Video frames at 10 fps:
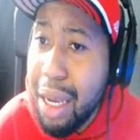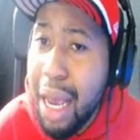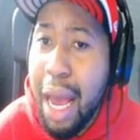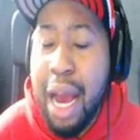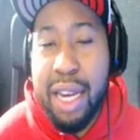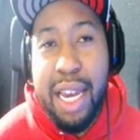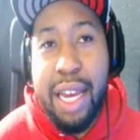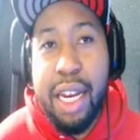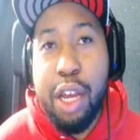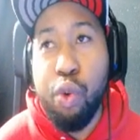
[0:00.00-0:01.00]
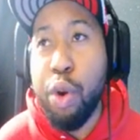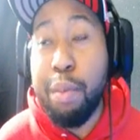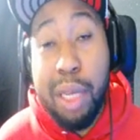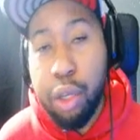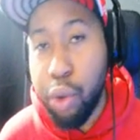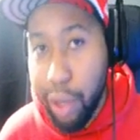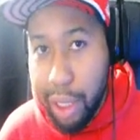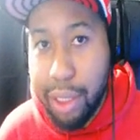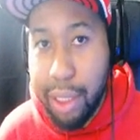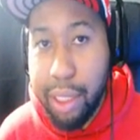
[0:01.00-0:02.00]
Again, we're media
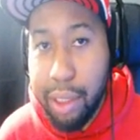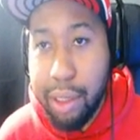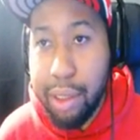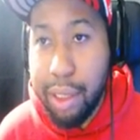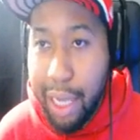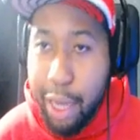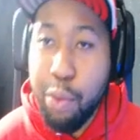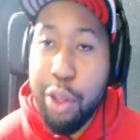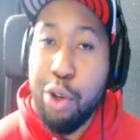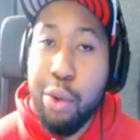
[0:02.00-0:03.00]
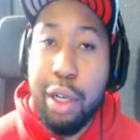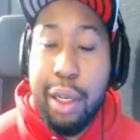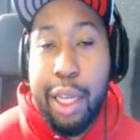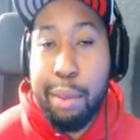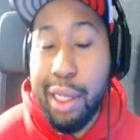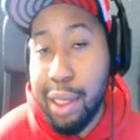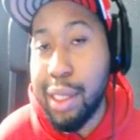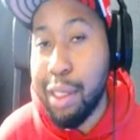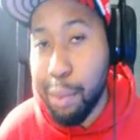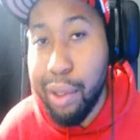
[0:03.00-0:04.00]
organizations, and whether you want to look at me just
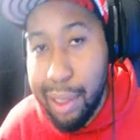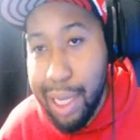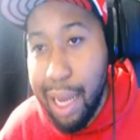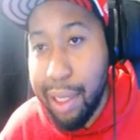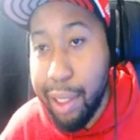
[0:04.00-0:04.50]
as a personality or